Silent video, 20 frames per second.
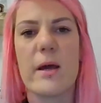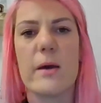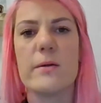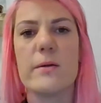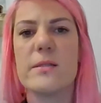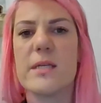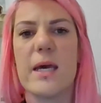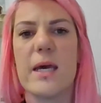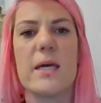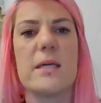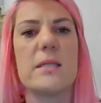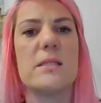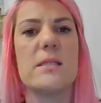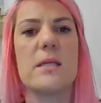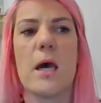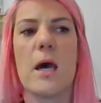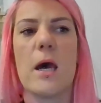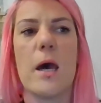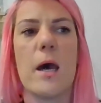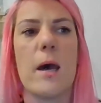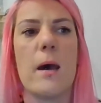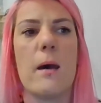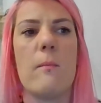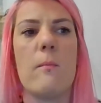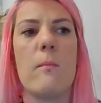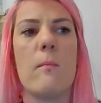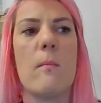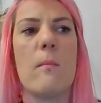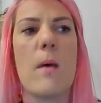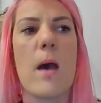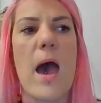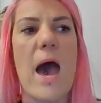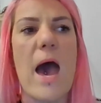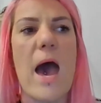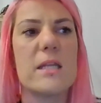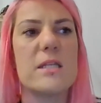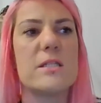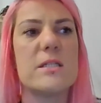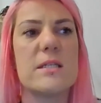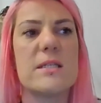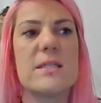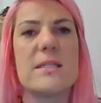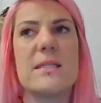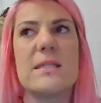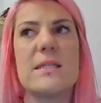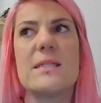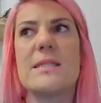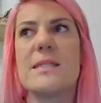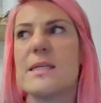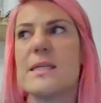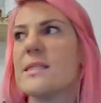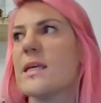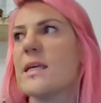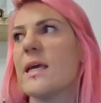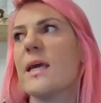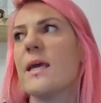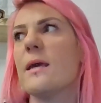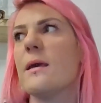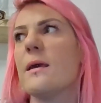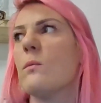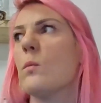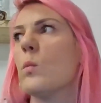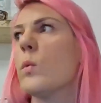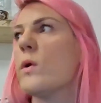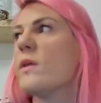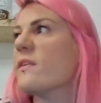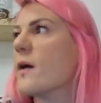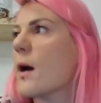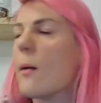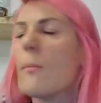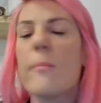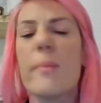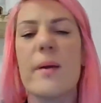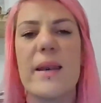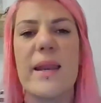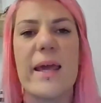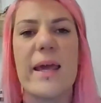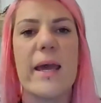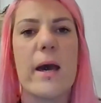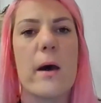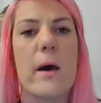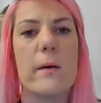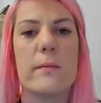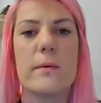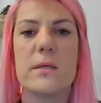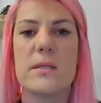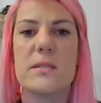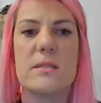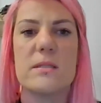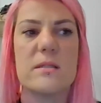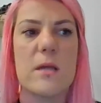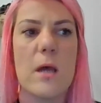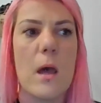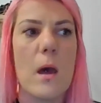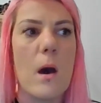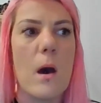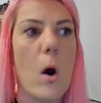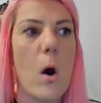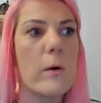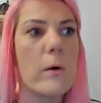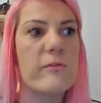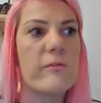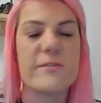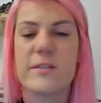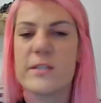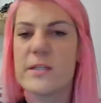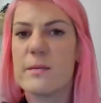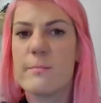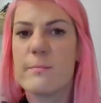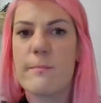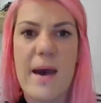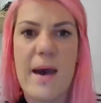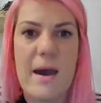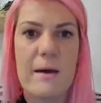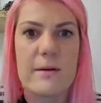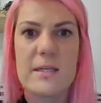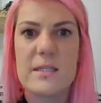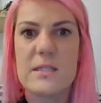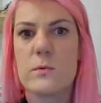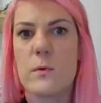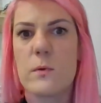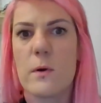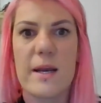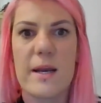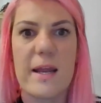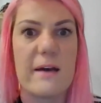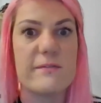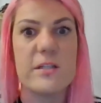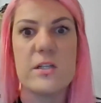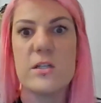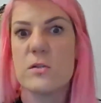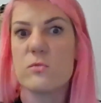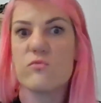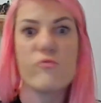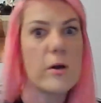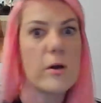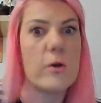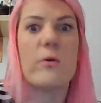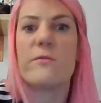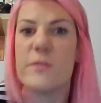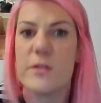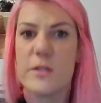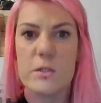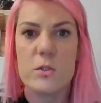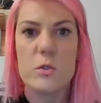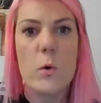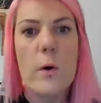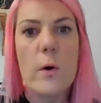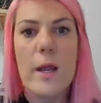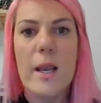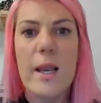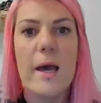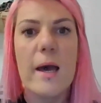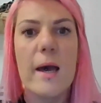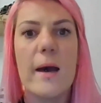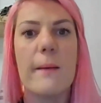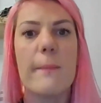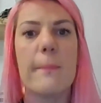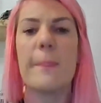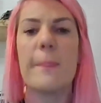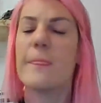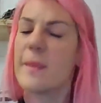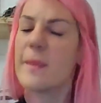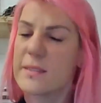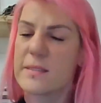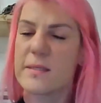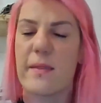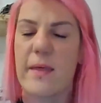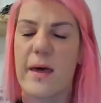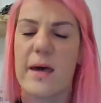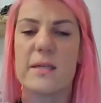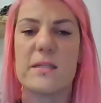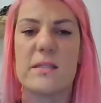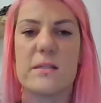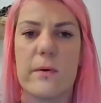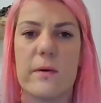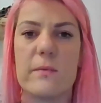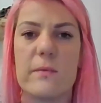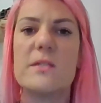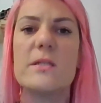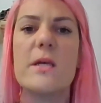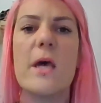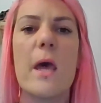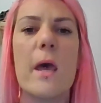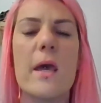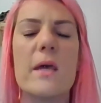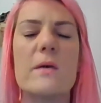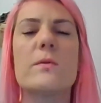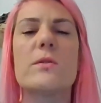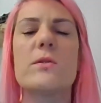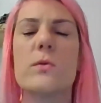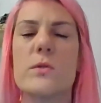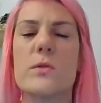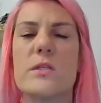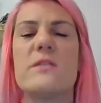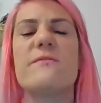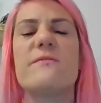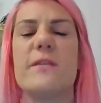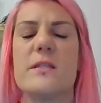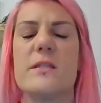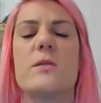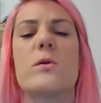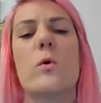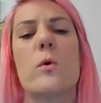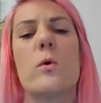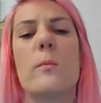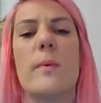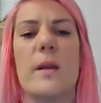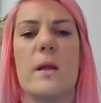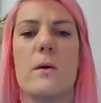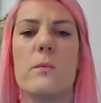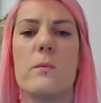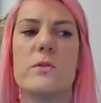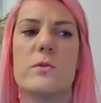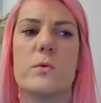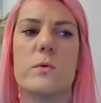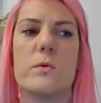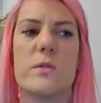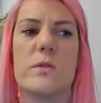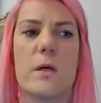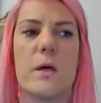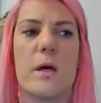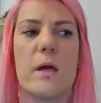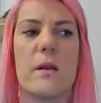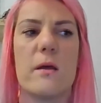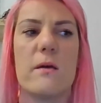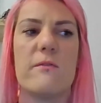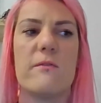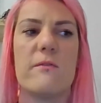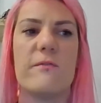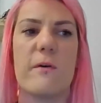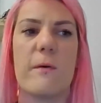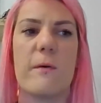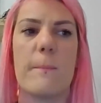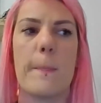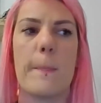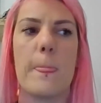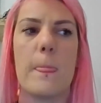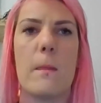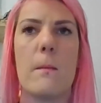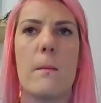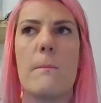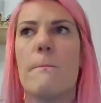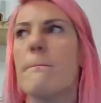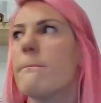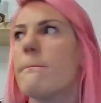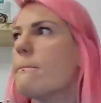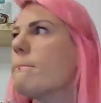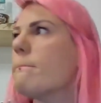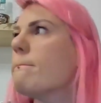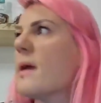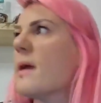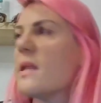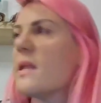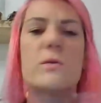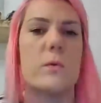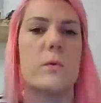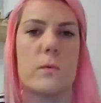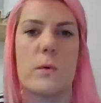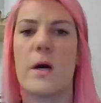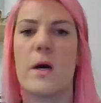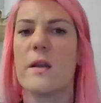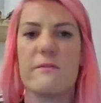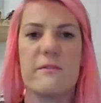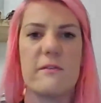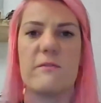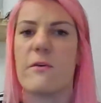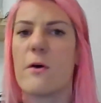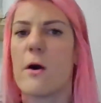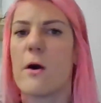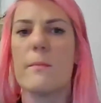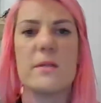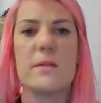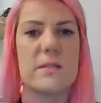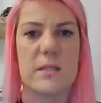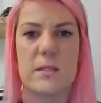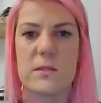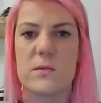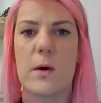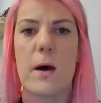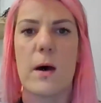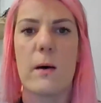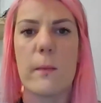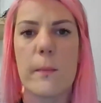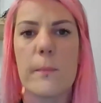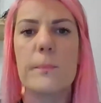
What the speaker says: bloated, and just sitting with company, I was often embarrassed where I'd have to just run off to the toilet, things like that. So it was not just physical, but it was also kind of mental kind of environments as well.